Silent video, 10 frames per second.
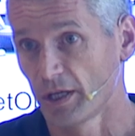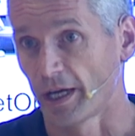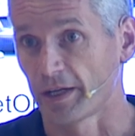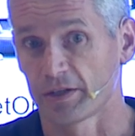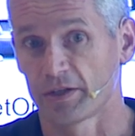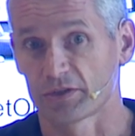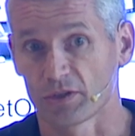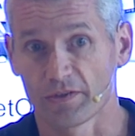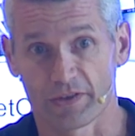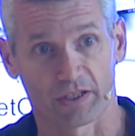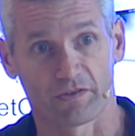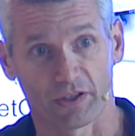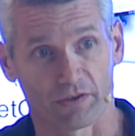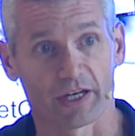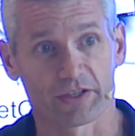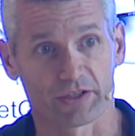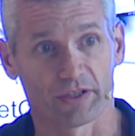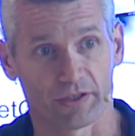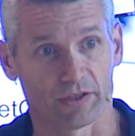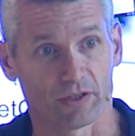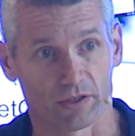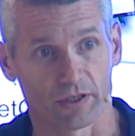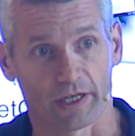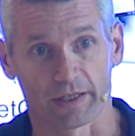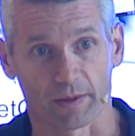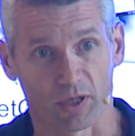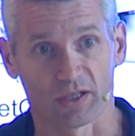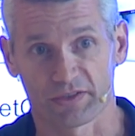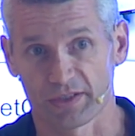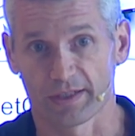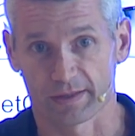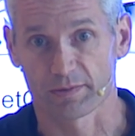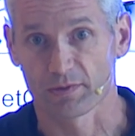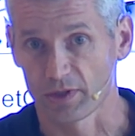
and it knows all of the configuration and the policy that's,